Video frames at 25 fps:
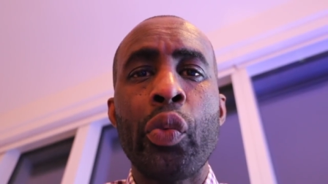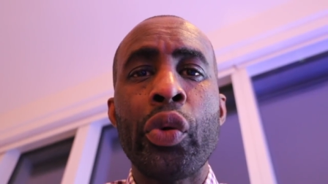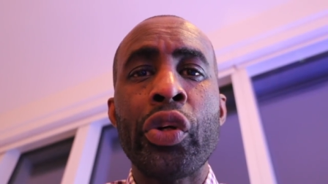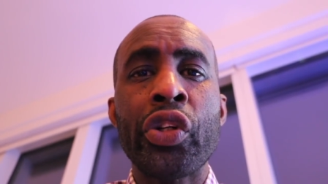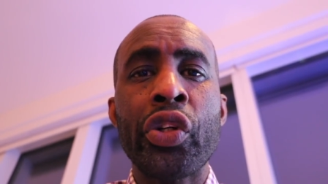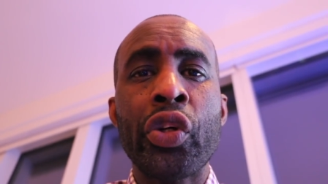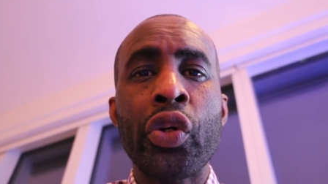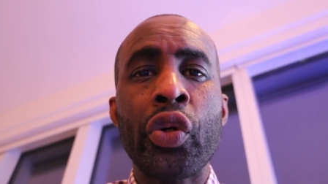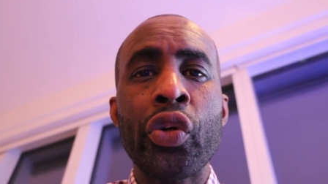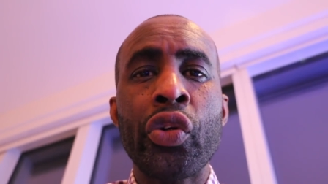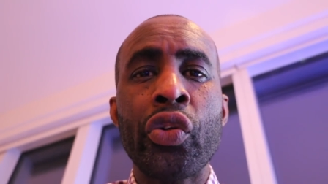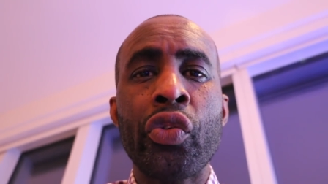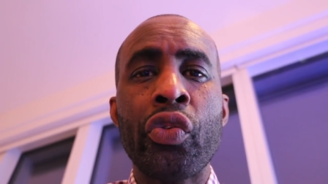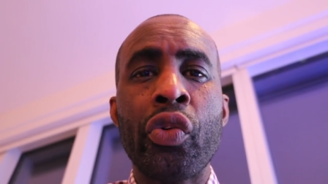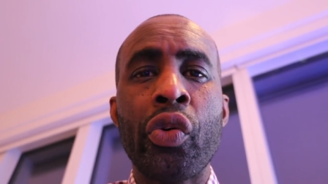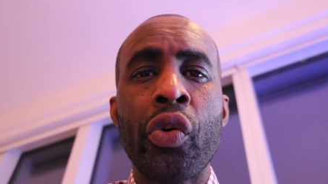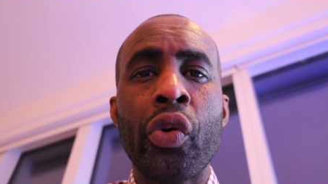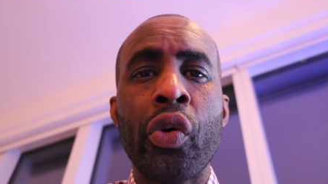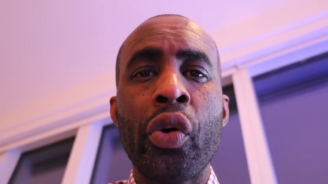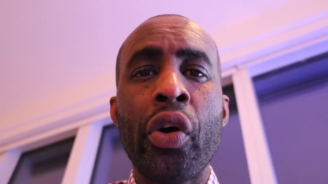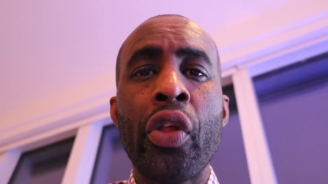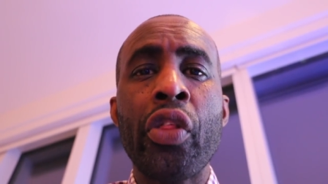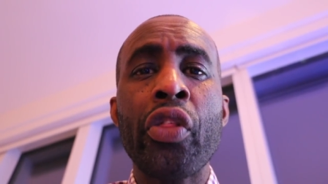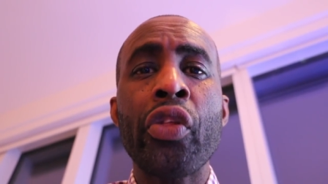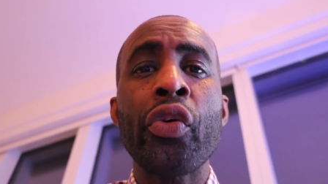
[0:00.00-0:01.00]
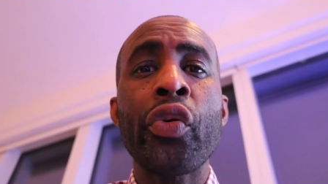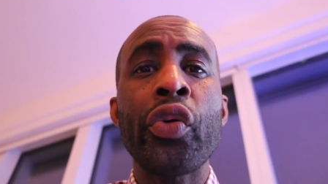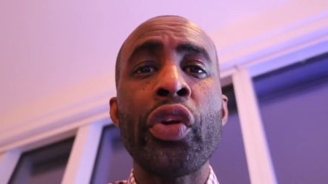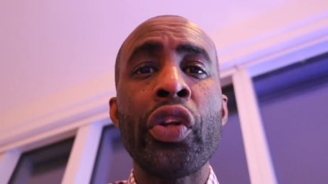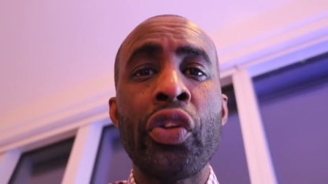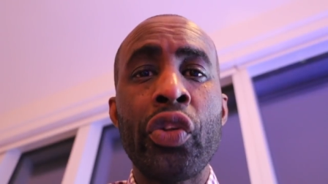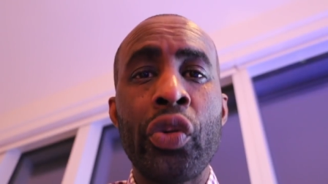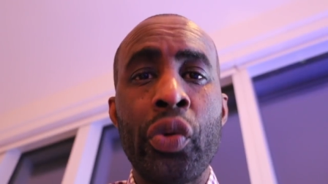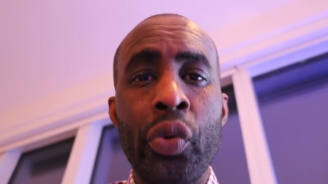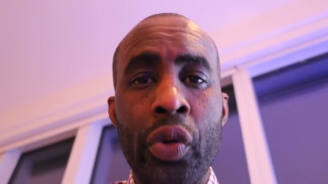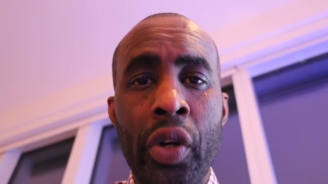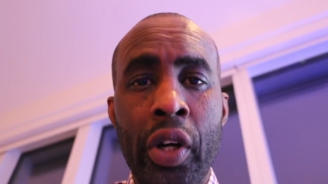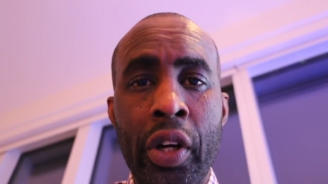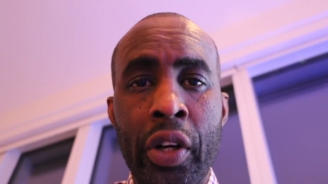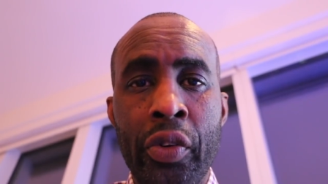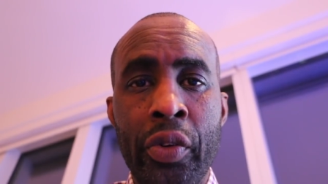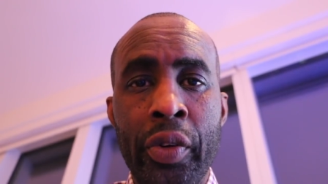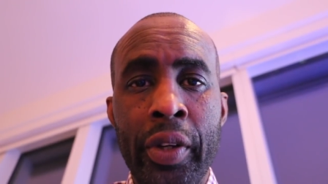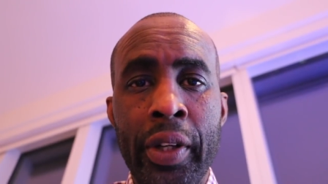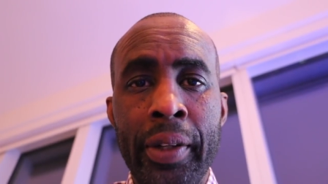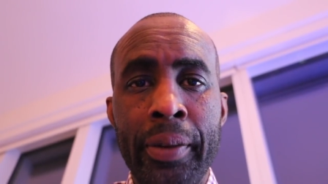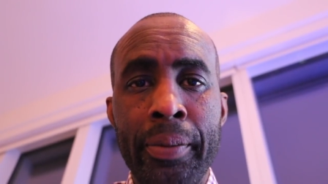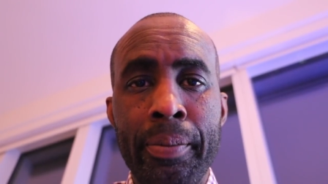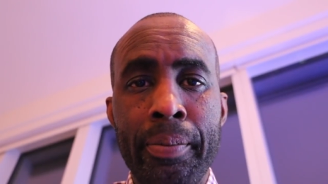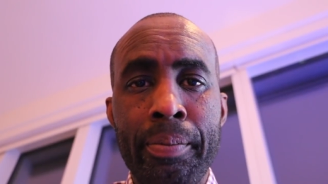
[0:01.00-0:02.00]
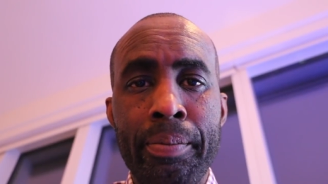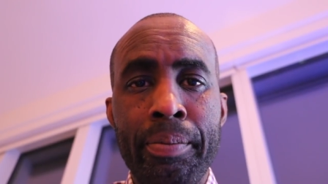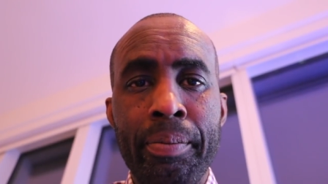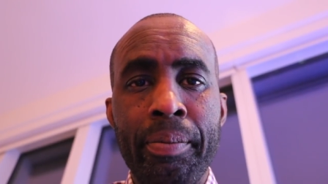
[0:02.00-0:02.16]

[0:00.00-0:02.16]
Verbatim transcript: which goes for $3,200.